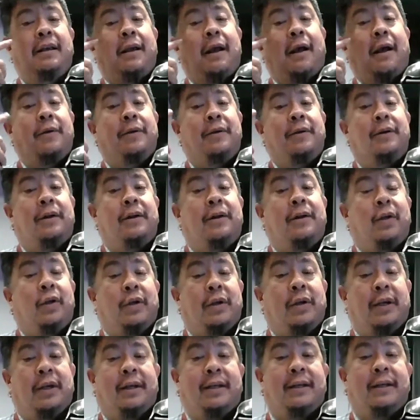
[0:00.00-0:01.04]
I want you to
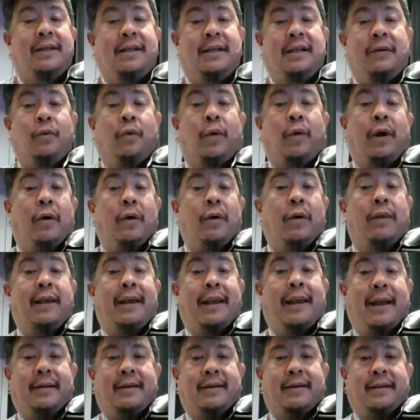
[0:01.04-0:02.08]
look and see where the
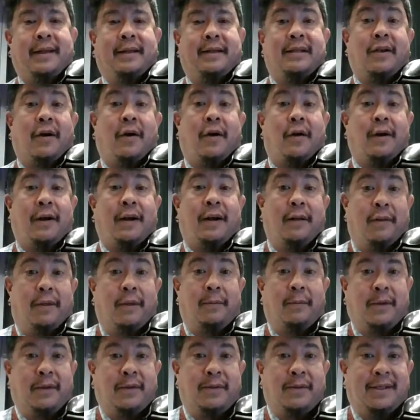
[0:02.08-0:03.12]
accents are in the
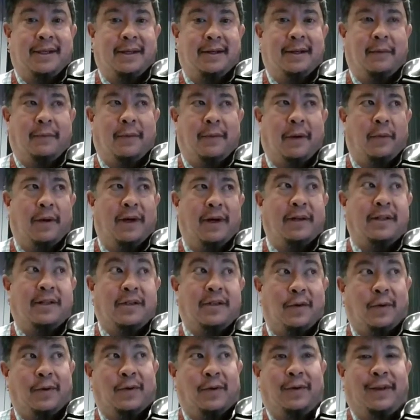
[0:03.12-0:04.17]
music. You might want to
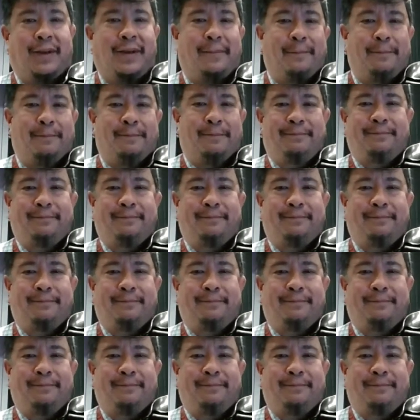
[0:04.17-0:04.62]
circle them.